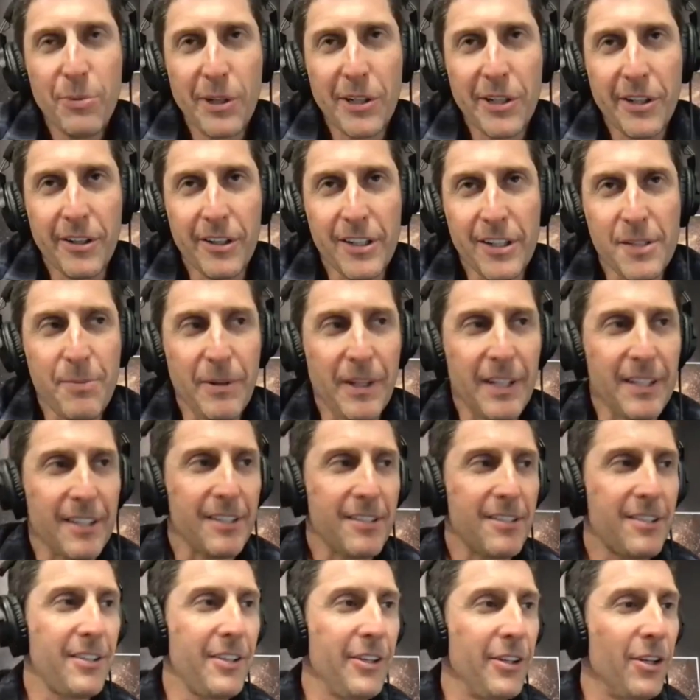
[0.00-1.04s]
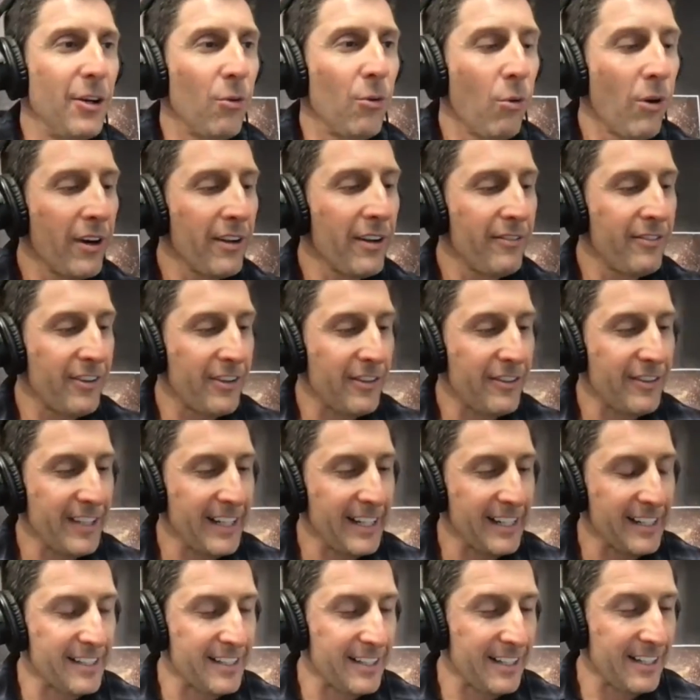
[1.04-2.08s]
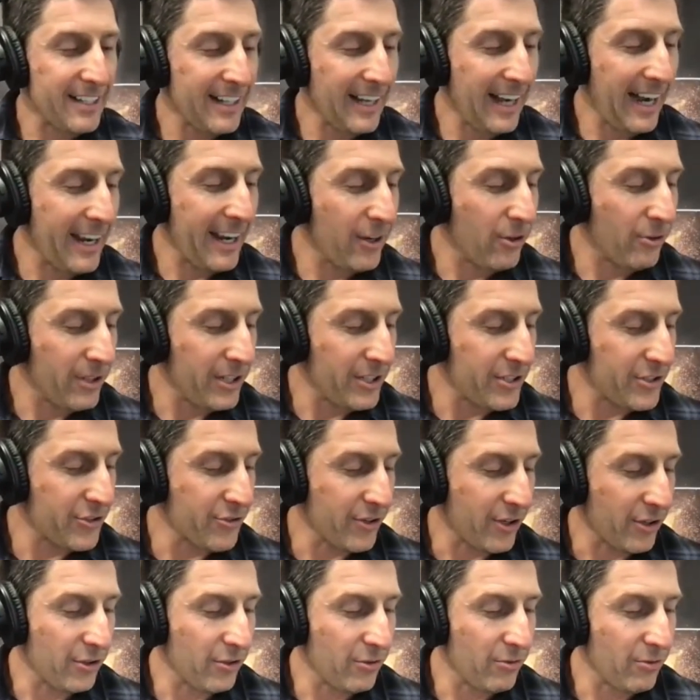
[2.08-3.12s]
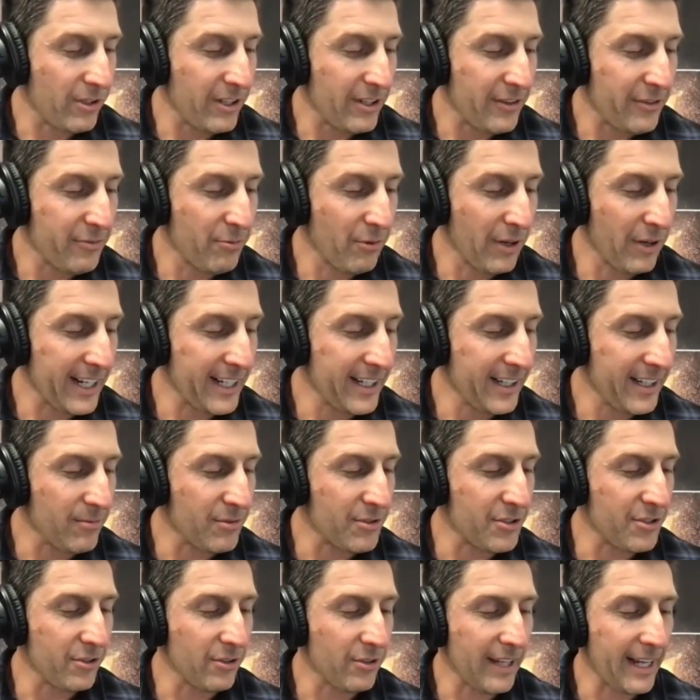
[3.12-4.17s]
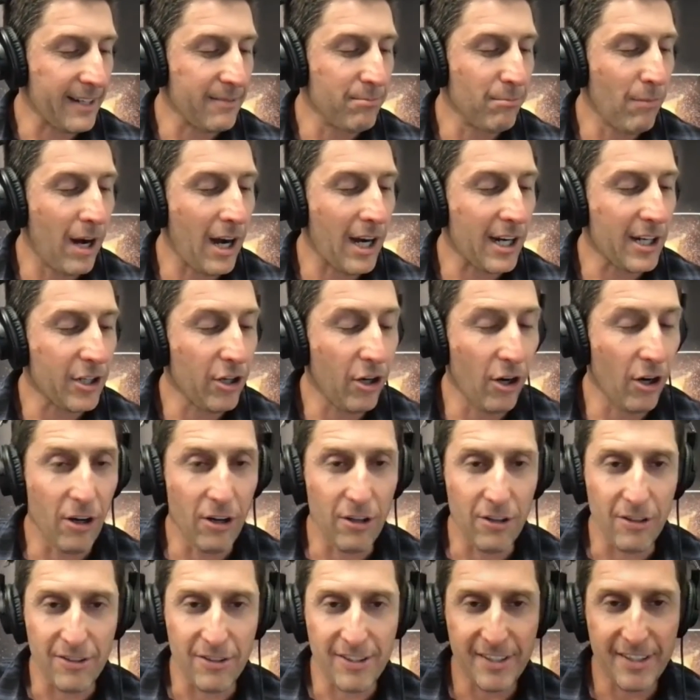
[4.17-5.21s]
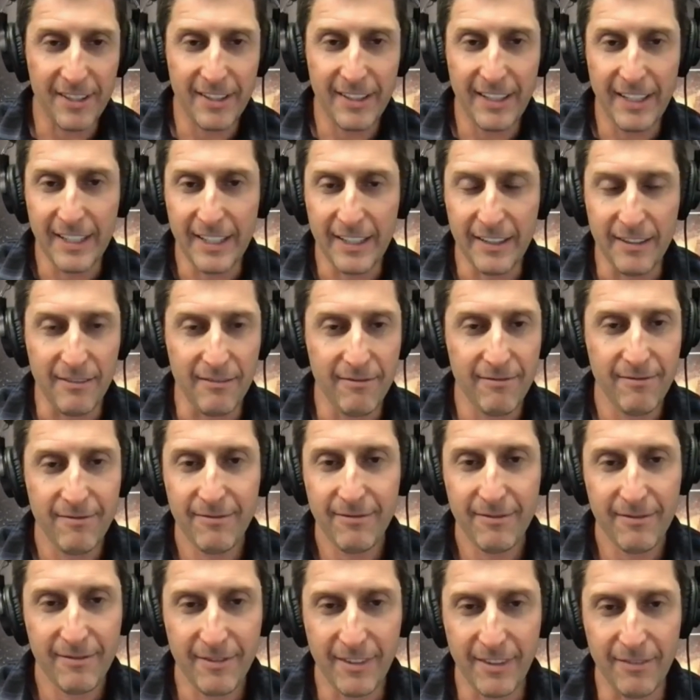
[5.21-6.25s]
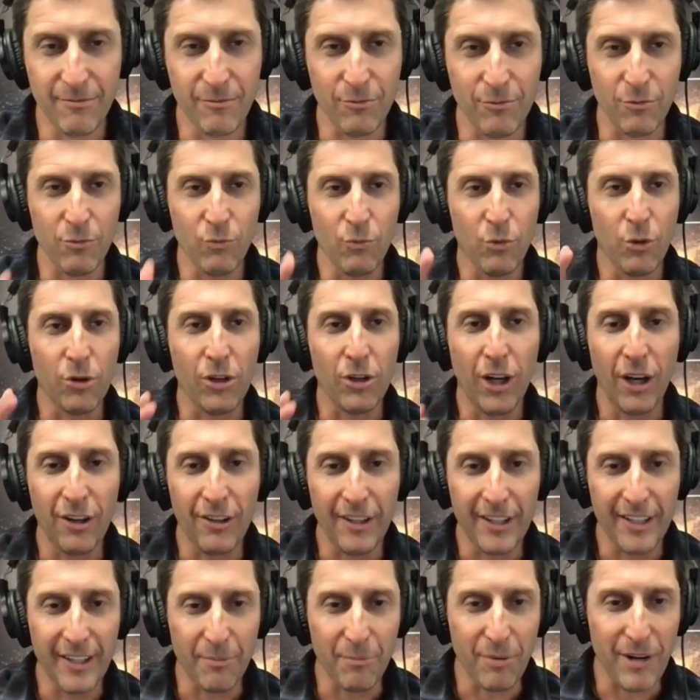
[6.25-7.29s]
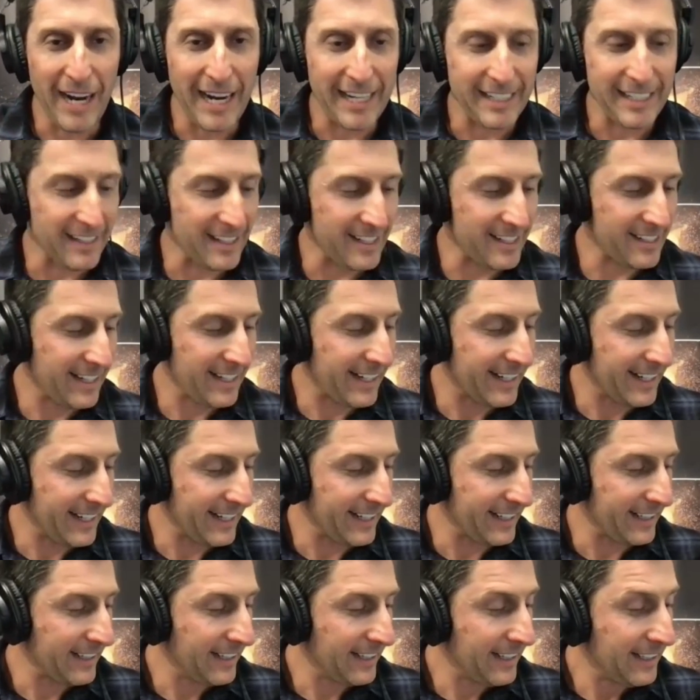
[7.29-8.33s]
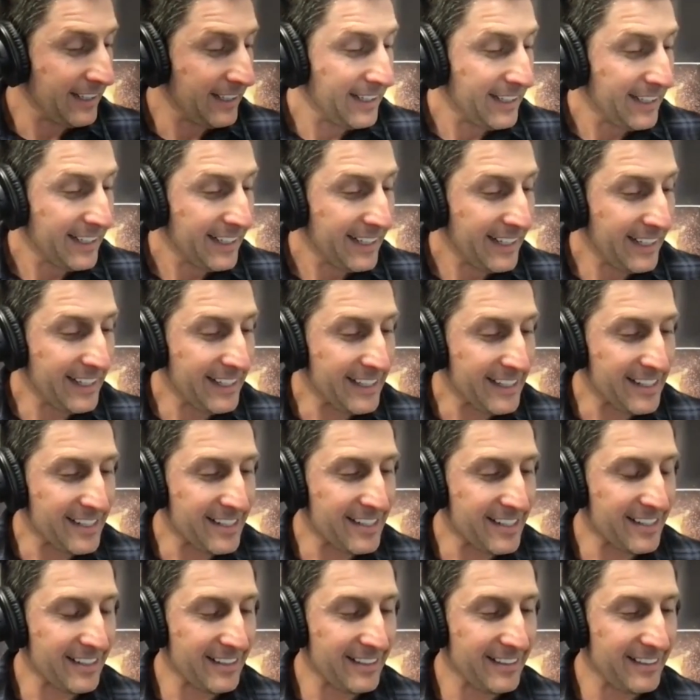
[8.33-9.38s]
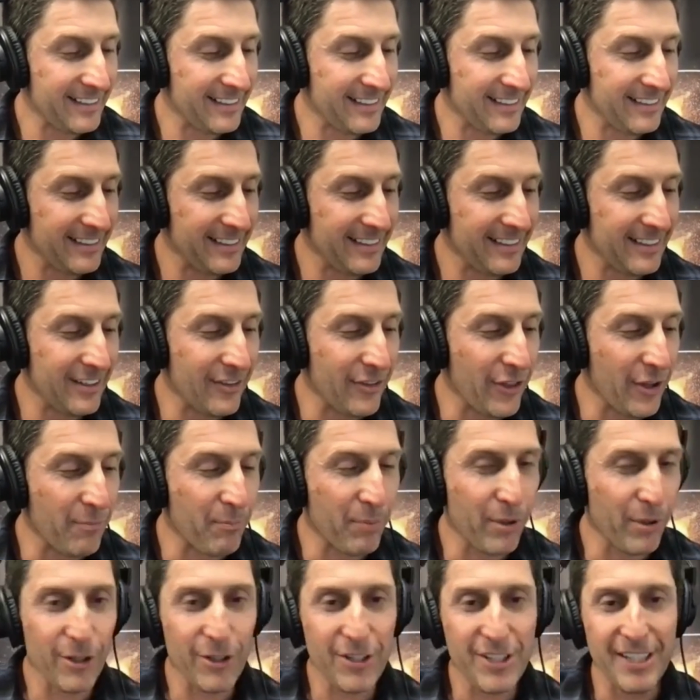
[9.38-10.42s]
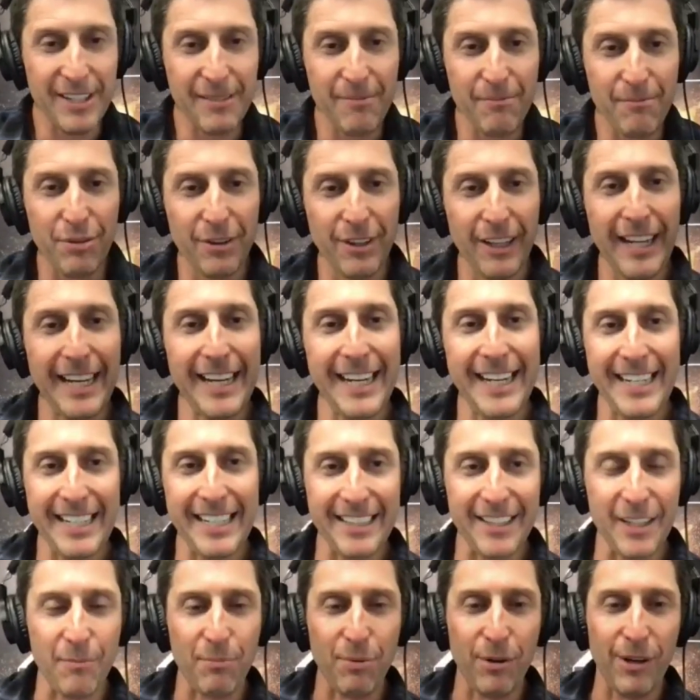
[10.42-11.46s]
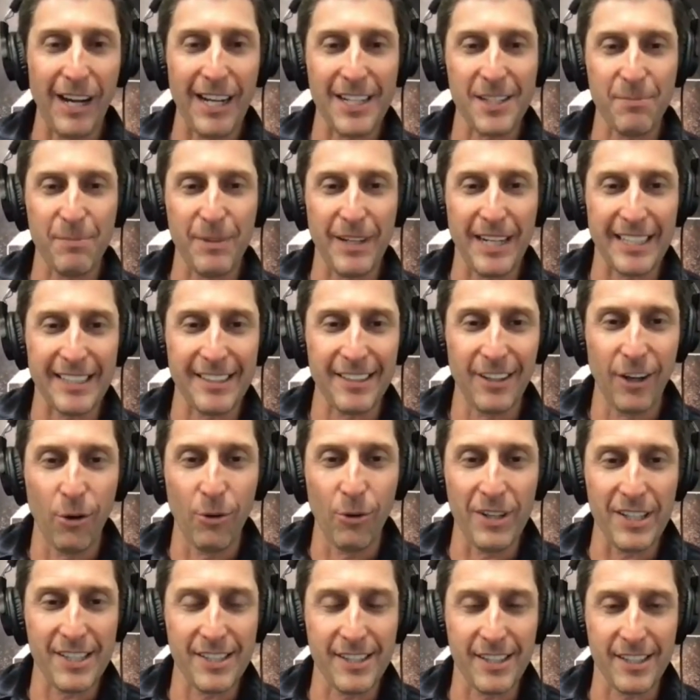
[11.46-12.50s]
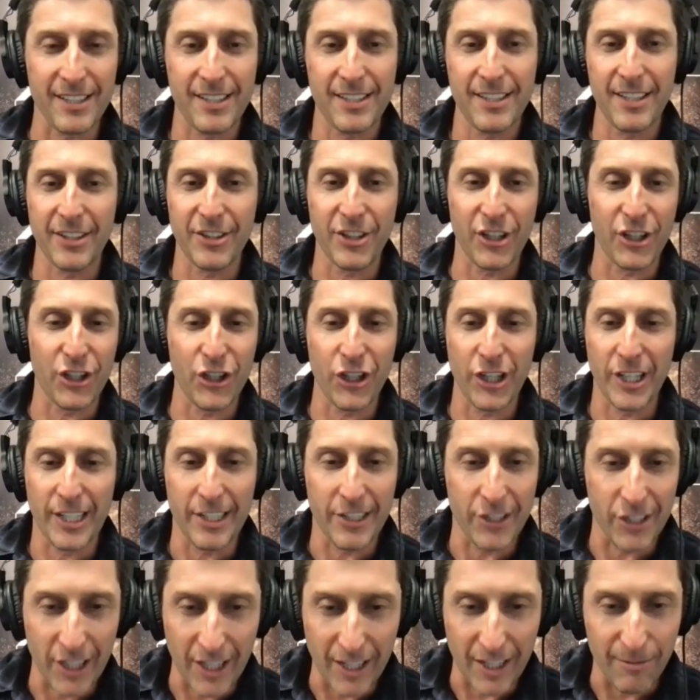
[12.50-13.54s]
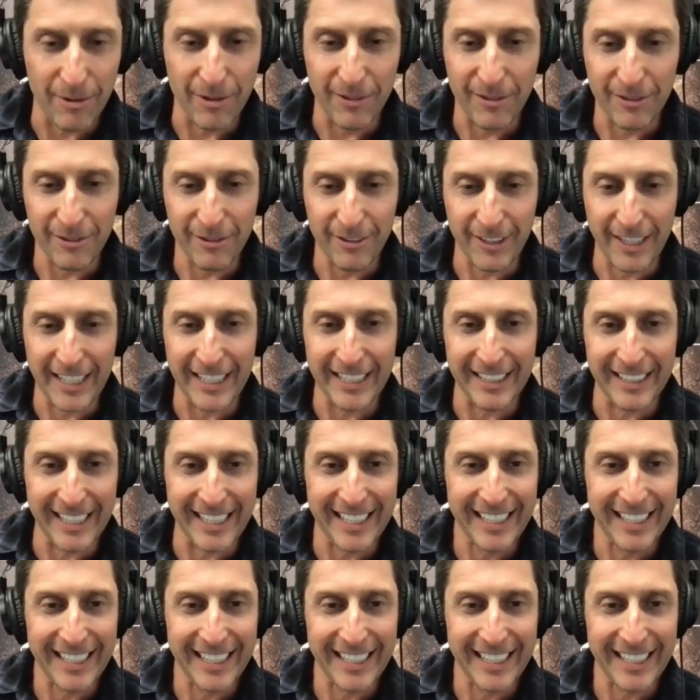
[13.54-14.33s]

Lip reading: curious because, one of the things that I always struggle with when it comes to like mock calls in, we'll call it a practice setting, is the person playing the prospect always does such a shitty job, right? Like,